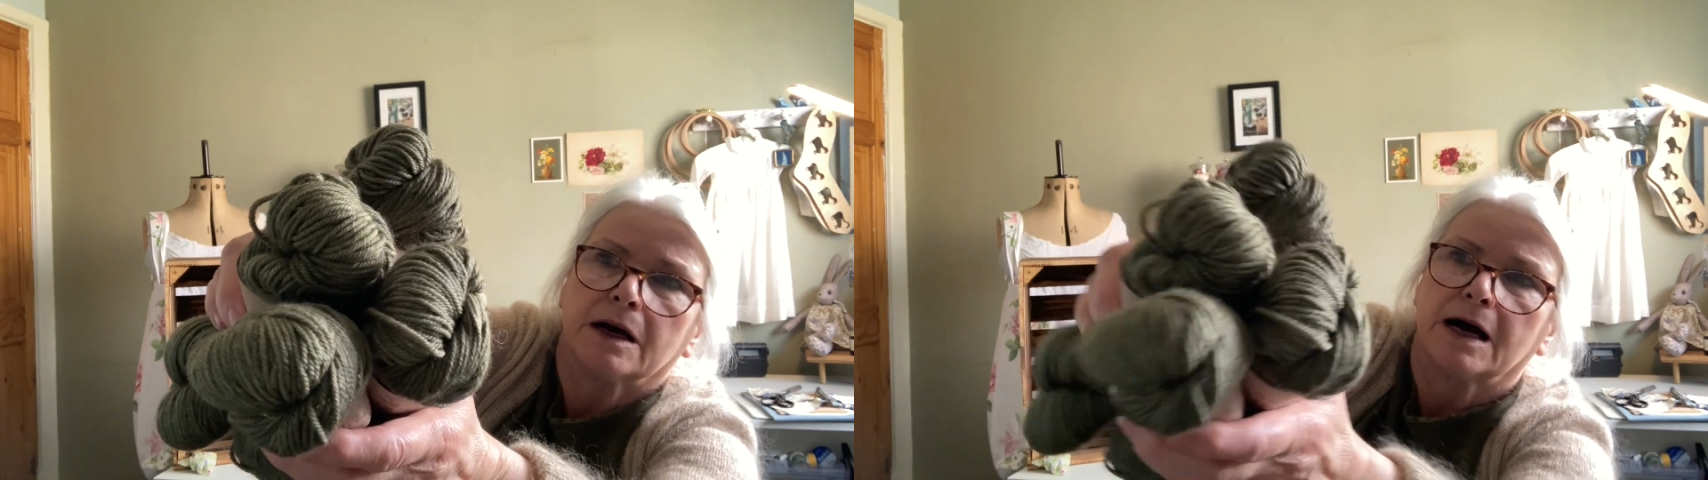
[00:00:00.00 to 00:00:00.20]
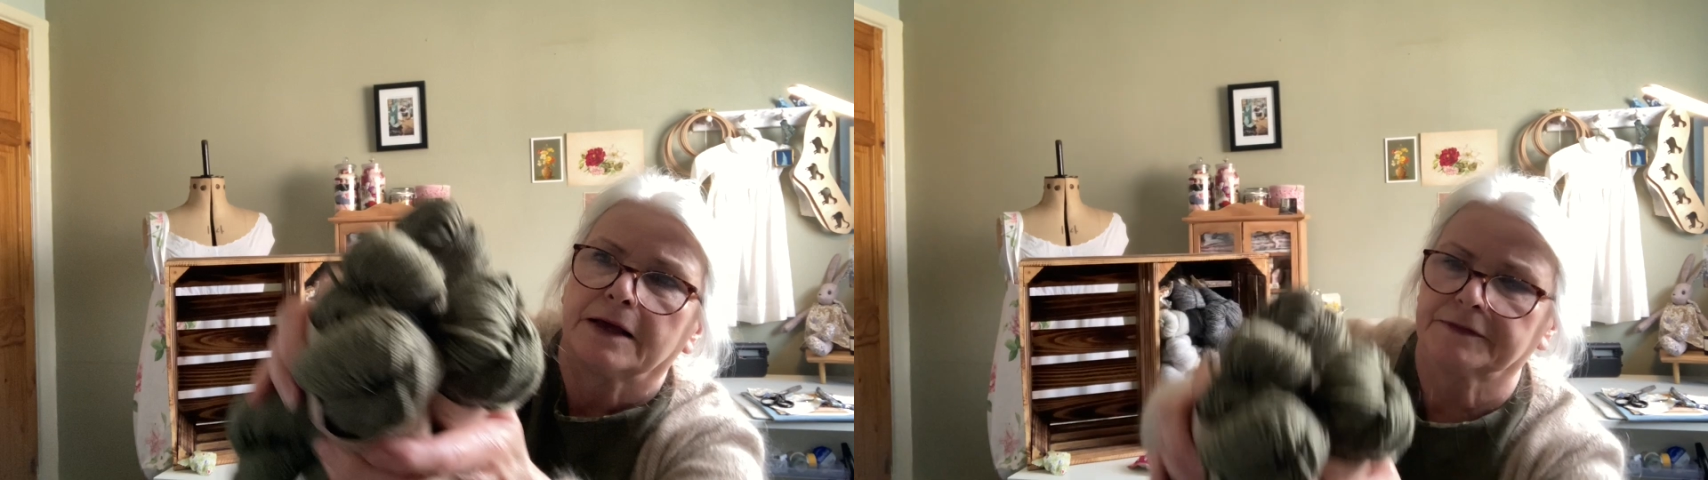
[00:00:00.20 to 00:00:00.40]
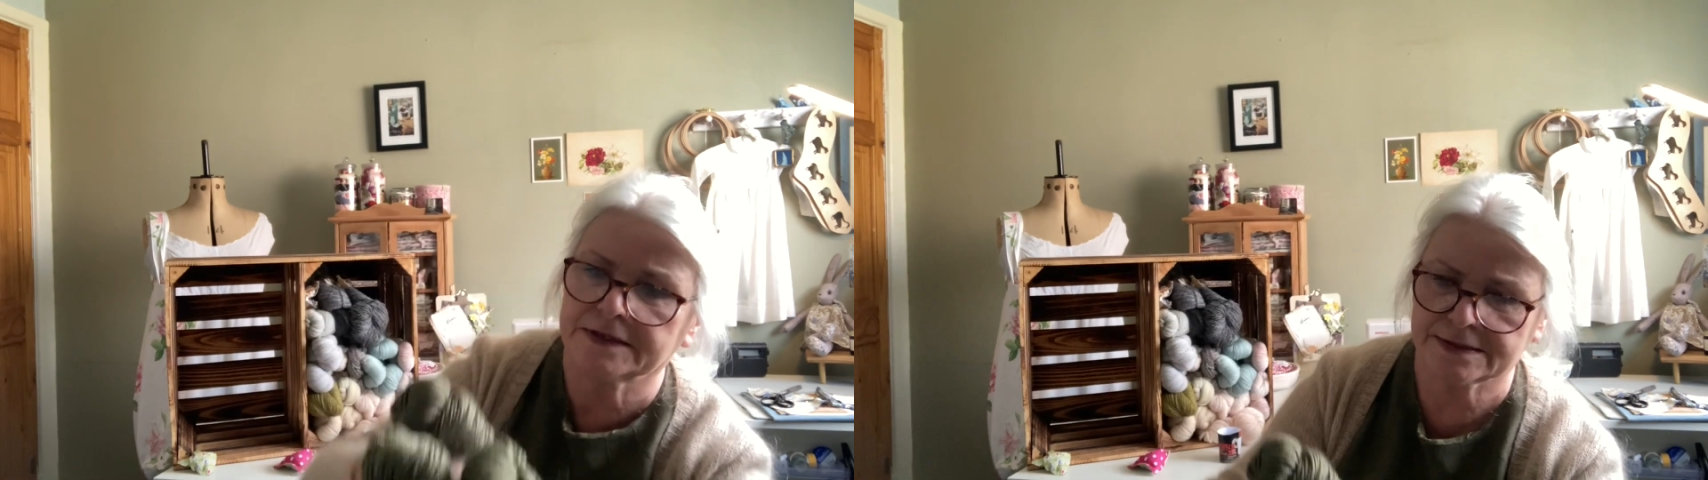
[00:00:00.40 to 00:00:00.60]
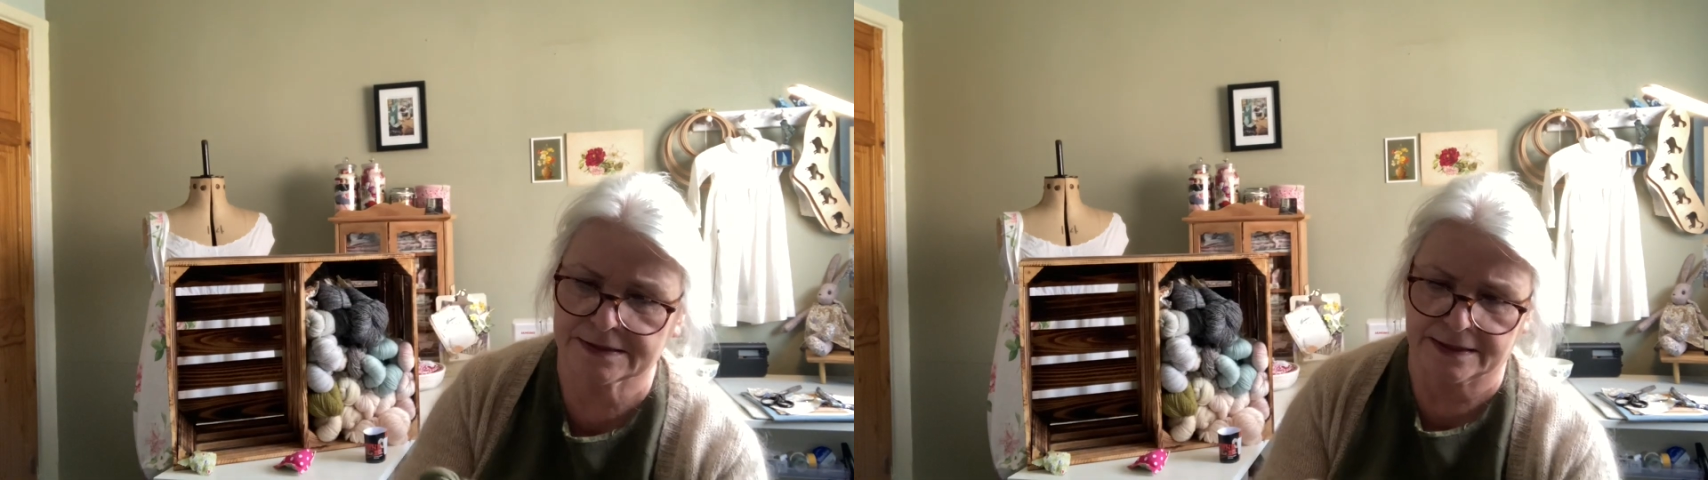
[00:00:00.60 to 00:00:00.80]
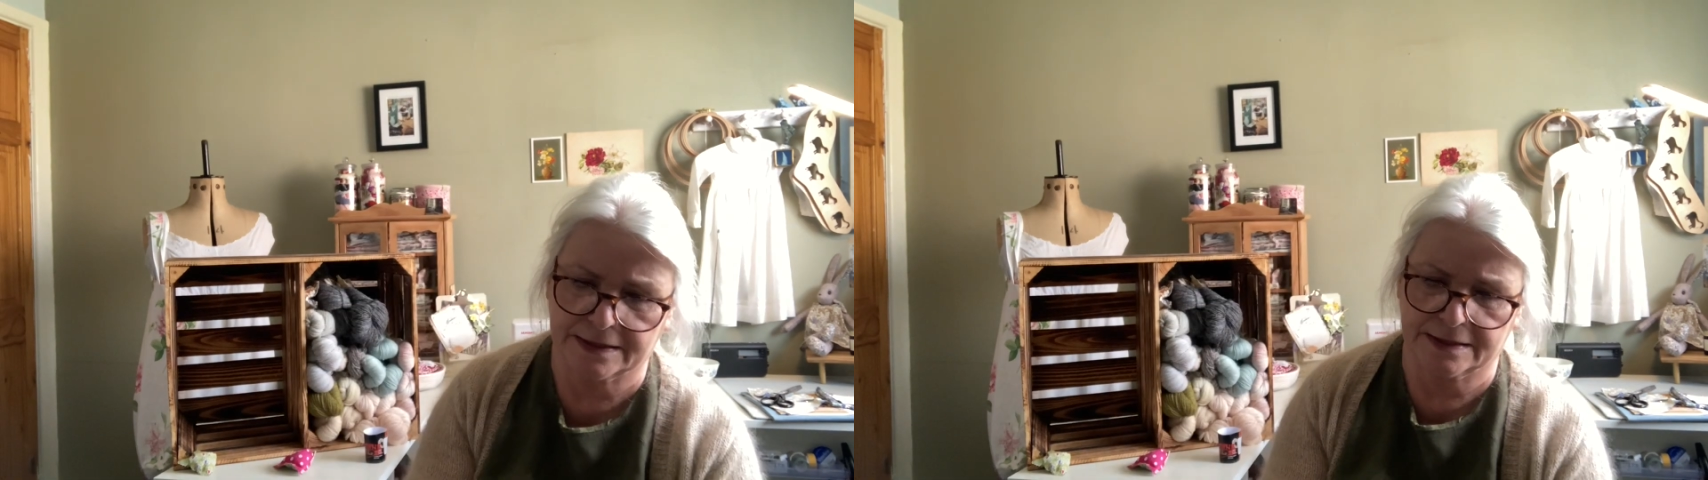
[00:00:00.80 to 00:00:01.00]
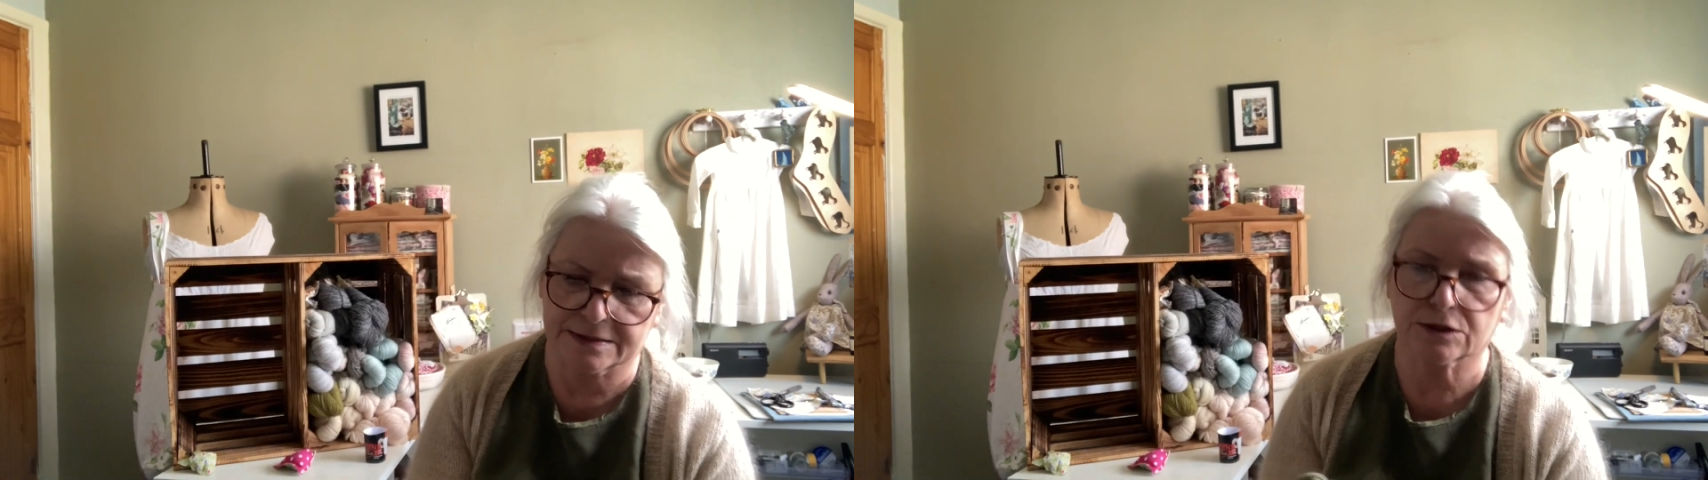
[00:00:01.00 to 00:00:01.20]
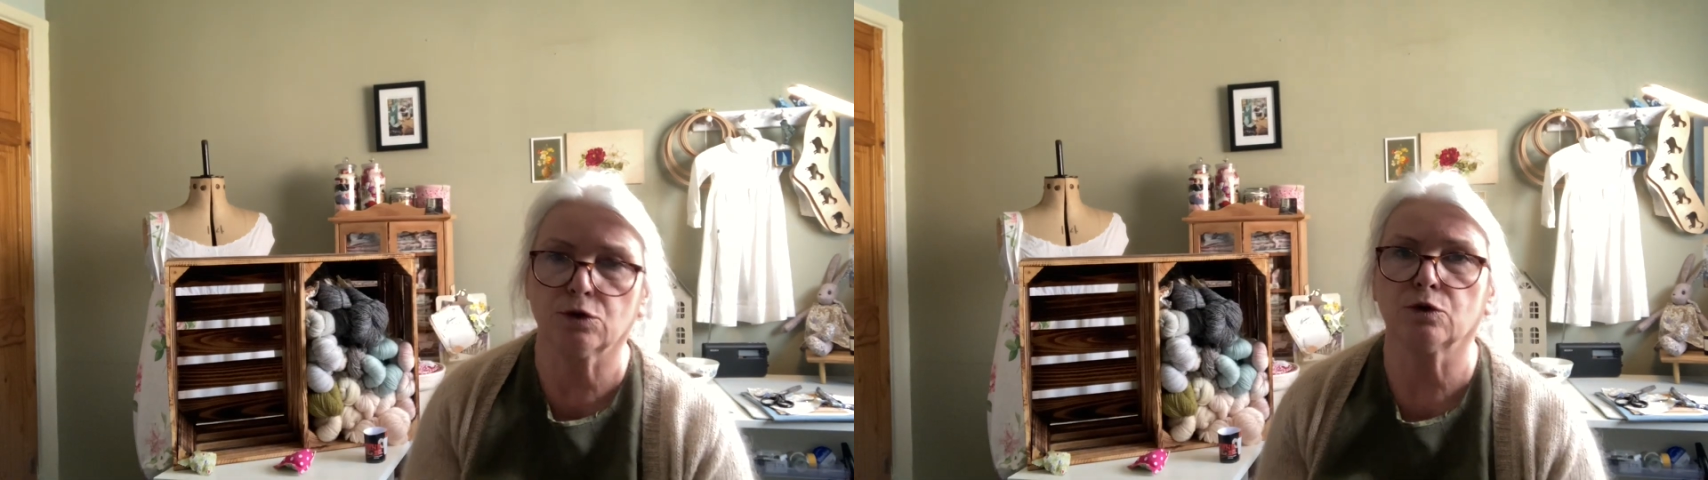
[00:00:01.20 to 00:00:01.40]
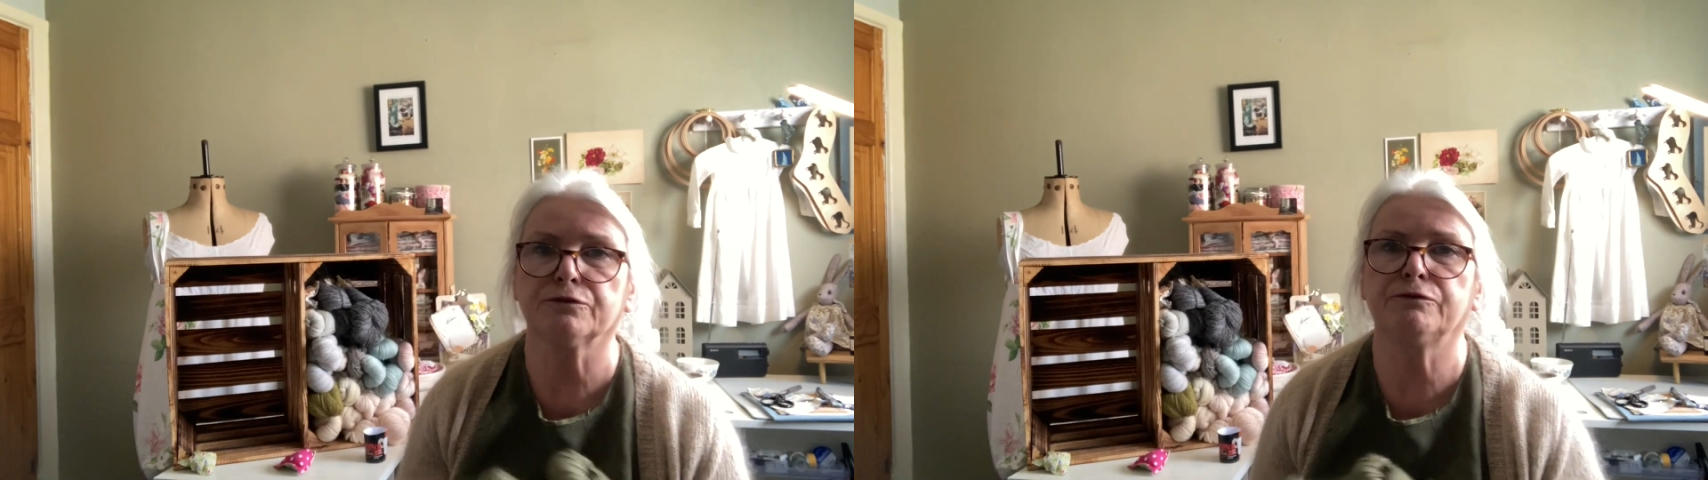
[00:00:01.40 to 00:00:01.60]
And this is
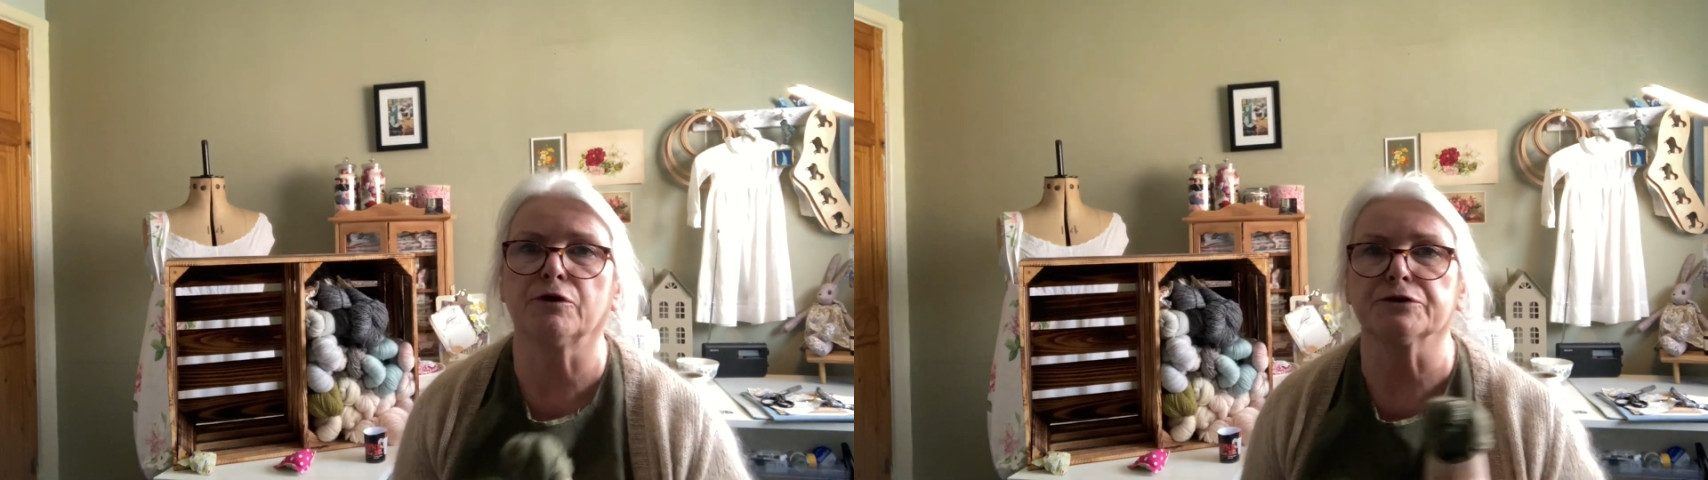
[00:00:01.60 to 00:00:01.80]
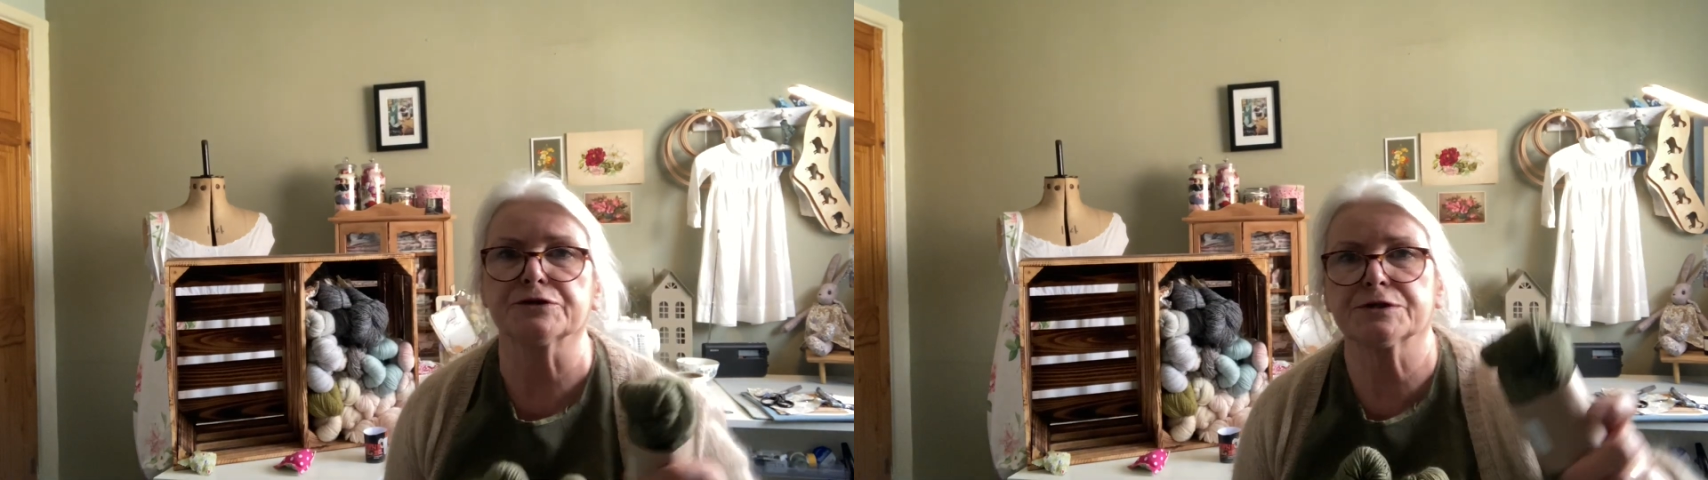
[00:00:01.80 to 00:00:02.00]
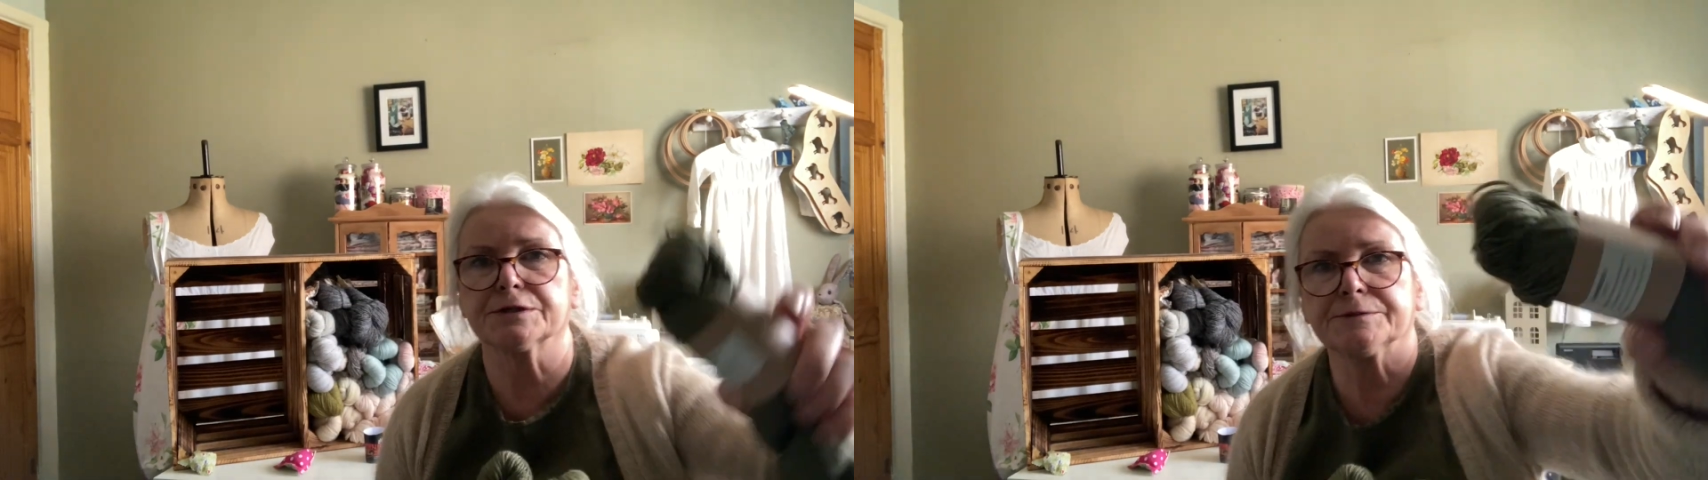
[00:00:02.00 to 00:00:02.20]
called Forest.